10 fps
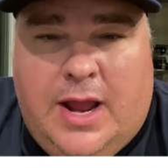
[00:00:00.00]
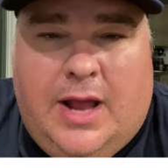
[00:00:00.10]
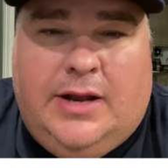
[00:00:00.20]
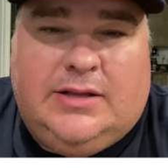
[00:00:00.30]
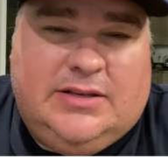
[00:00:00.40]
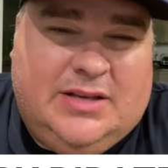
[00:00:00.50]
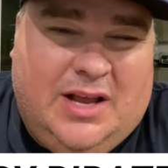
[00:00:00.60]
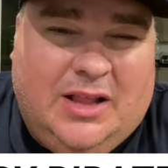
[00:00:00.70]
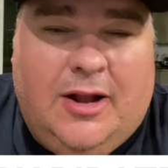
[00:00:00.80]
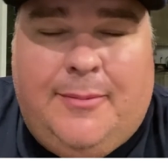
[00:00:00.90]
And it's
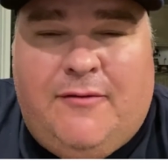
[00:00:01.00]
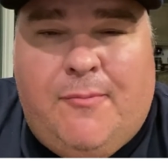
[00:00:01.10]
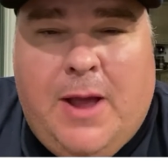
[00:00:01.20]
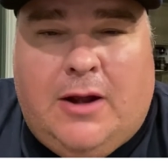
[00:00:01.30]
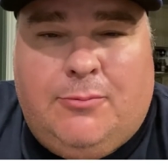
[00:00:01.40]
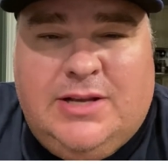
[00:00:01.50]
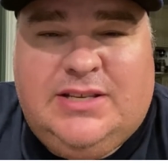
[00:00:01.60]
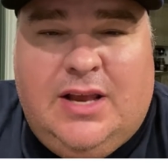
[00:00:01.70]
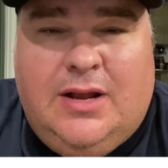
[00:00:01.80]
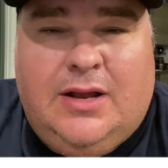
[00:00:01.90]
a little bit of a pattern we've
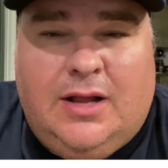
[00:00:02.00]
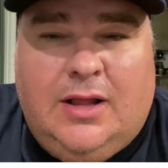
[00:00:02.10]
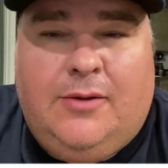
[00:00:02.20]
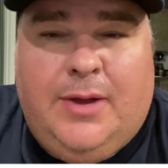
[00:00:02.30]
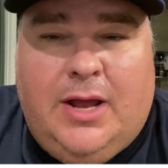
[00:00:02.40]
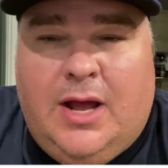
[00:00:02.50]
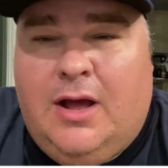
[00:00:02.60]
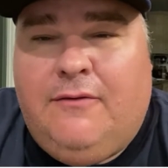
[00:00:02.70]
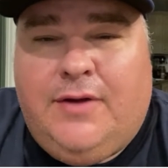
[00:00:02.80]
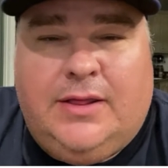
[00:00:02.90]
seen a little bit
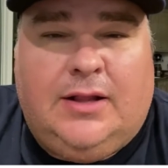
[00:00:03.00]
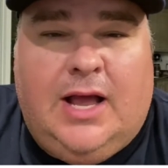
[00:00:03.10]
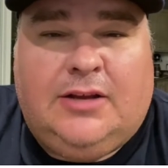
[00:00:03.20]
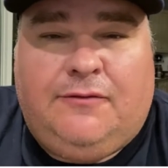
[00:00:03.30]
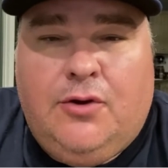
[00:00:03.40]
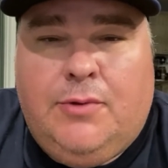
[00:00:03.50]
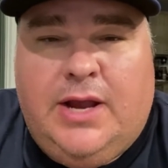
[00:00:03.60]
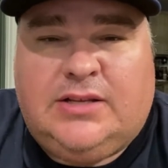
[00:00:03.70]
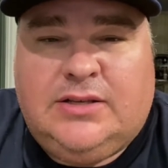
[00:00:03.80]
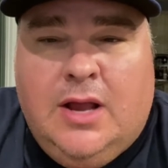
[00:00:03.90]
of in the last few
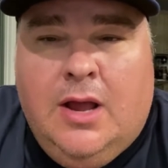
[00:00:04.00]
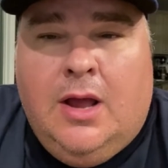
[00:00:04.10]
weeks.